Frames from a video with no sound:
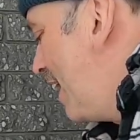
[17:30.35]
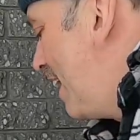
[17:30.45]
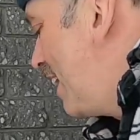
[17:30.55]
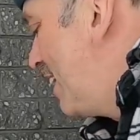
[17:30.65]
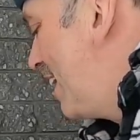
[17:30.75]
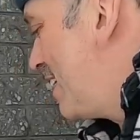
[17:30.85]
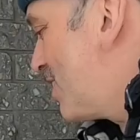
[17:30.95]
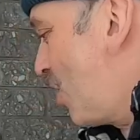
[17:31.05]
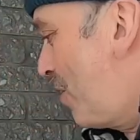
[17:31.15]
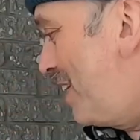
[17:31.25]
and
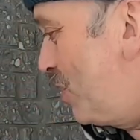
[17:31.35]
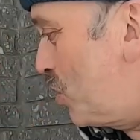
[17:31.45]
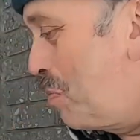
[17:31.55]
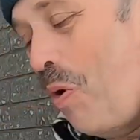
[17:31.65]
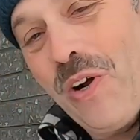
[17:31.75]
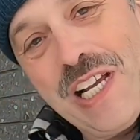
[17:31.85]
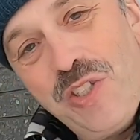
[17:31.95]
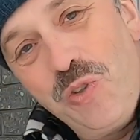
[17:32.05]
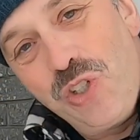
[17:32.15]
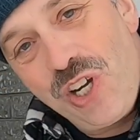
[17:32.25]
it's starting to smoke,
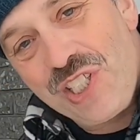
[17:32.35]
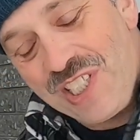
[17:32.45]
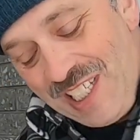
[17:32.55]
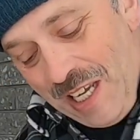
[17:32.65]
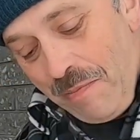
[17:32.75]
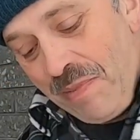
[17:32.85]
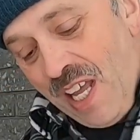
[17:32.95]
as you just see.